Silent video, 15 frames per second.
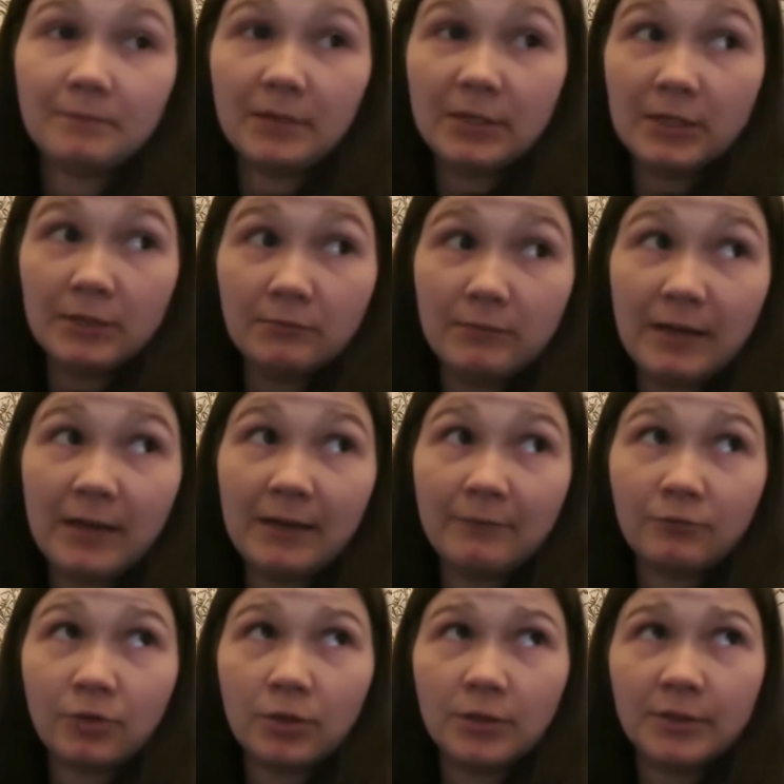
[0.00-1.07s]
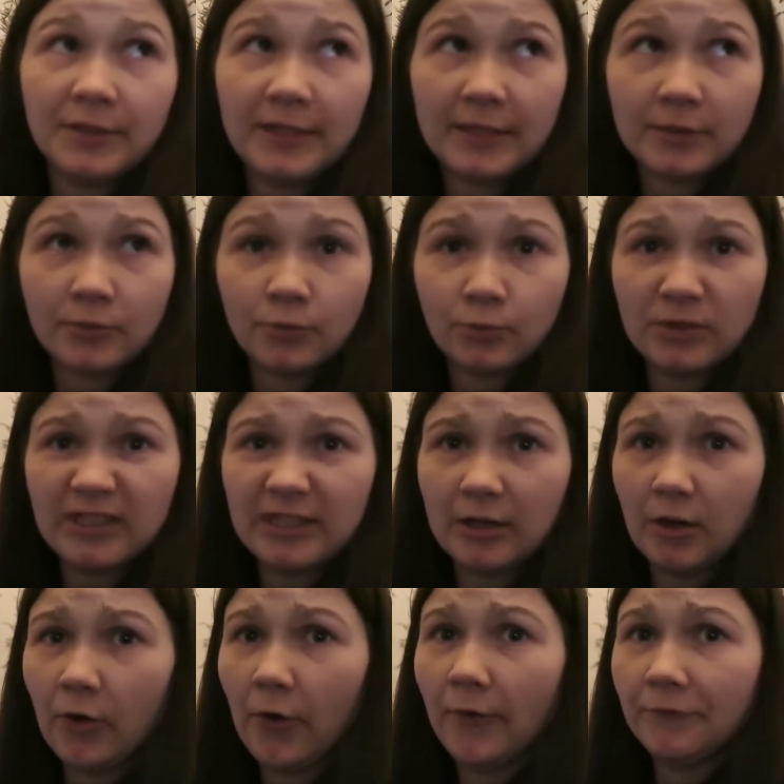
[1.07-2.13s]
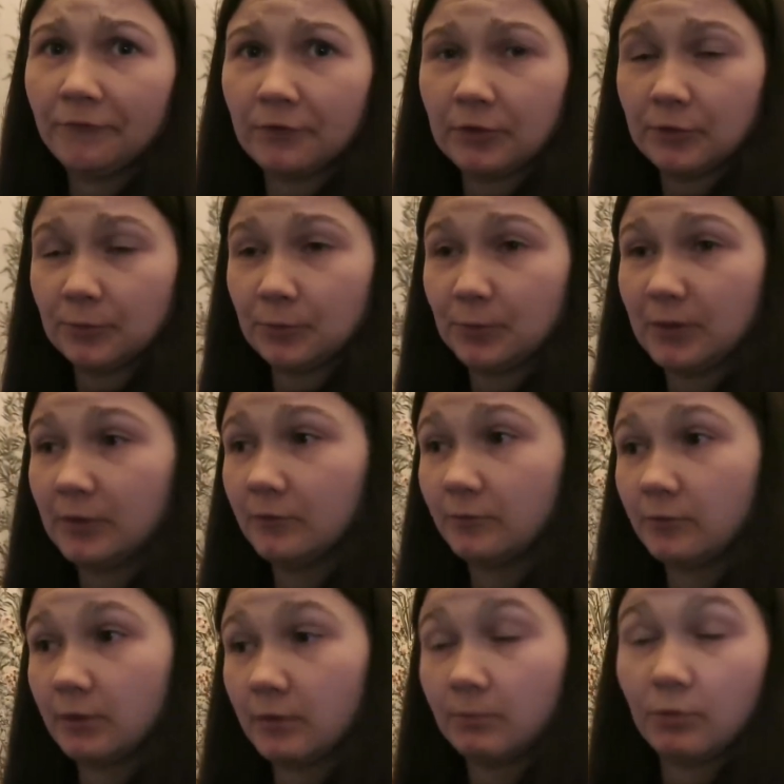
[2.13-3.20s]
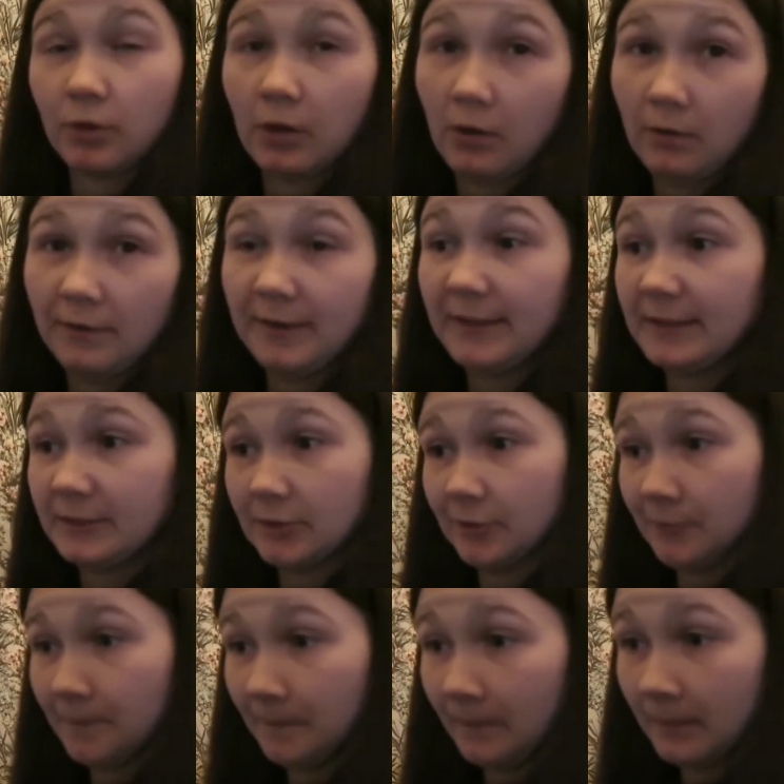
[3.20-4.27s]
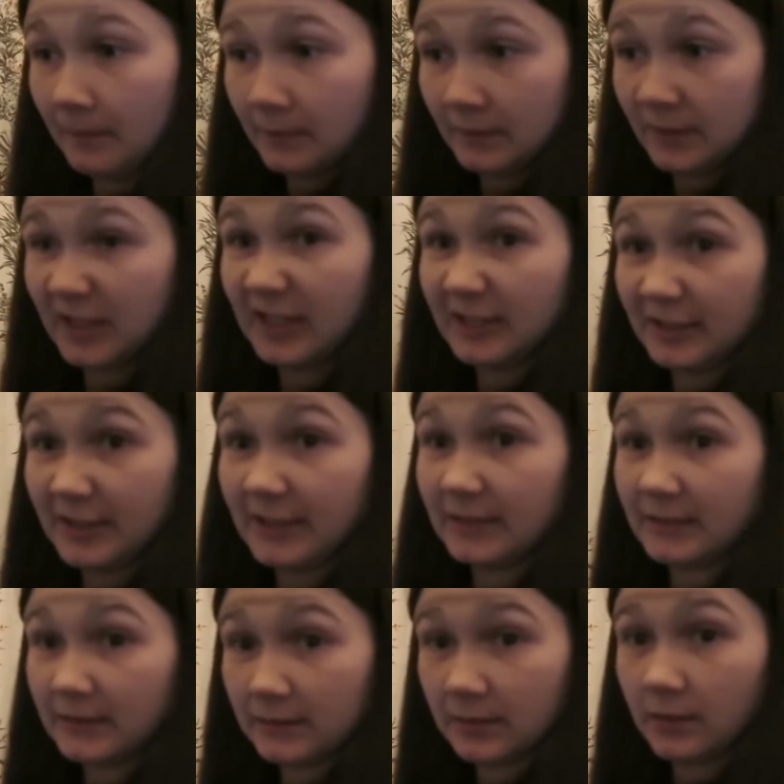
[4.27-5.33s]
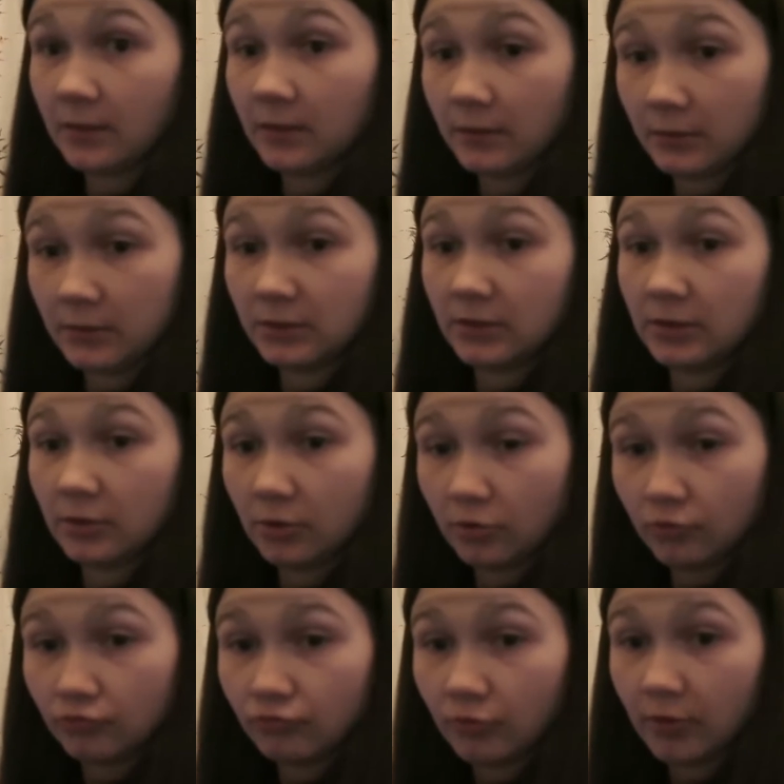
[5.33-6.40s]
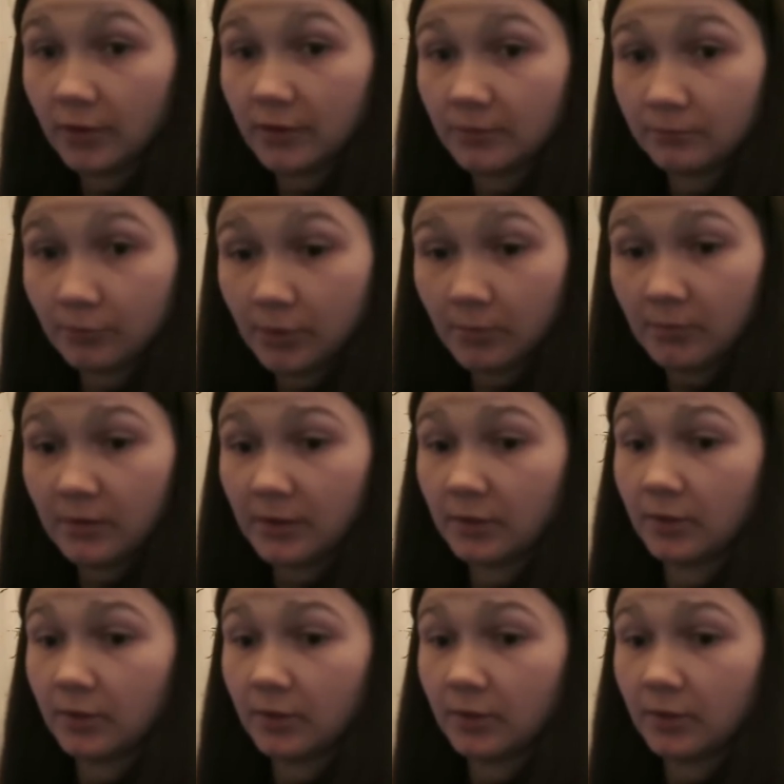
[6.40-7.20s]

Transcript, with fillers: Um, I have got next week off as well, book holiday, so I think then is I literally go grind properly.